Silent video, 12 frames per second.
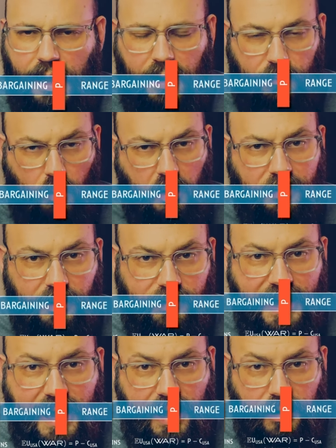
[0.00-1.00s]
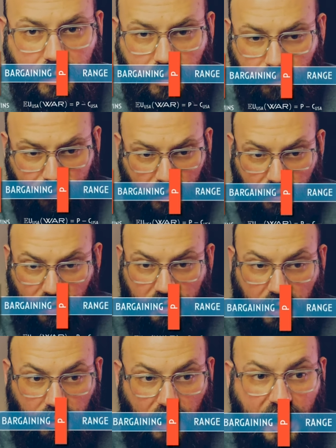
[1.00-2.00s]
And more than that,
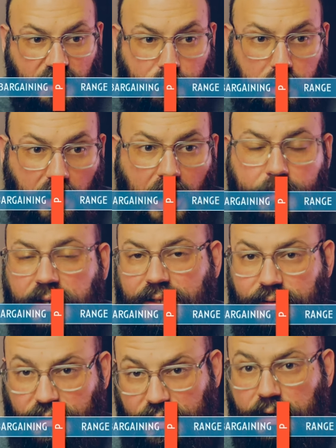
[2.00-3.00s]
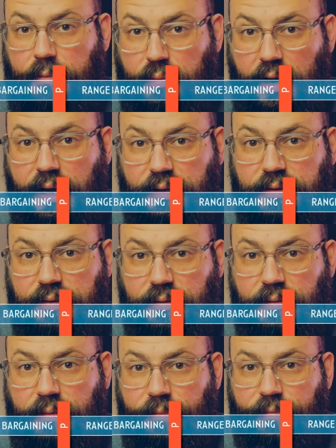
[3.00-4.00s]
there's a lot of promise in this enterprise.
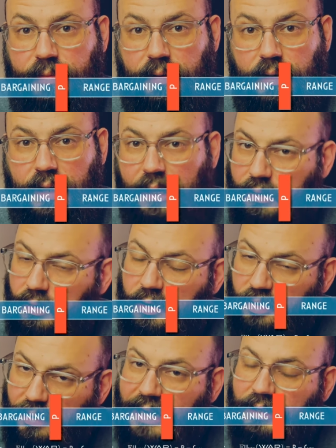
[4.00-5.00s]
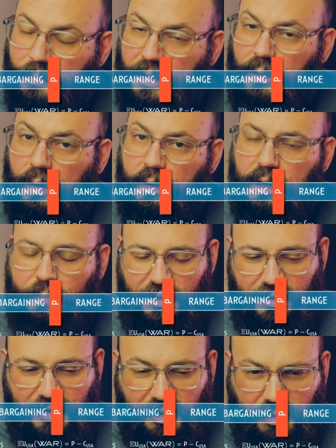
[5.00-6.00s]
There's a lot to be learned, but
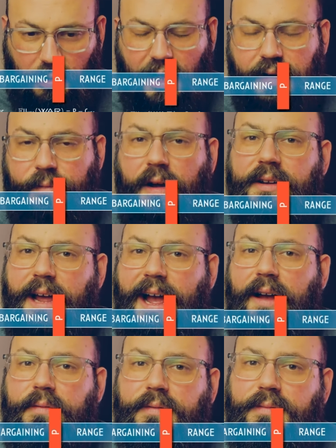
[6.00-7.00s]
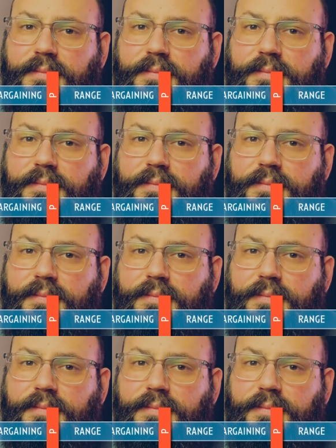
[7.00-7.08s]
there's also a lot of fun to have.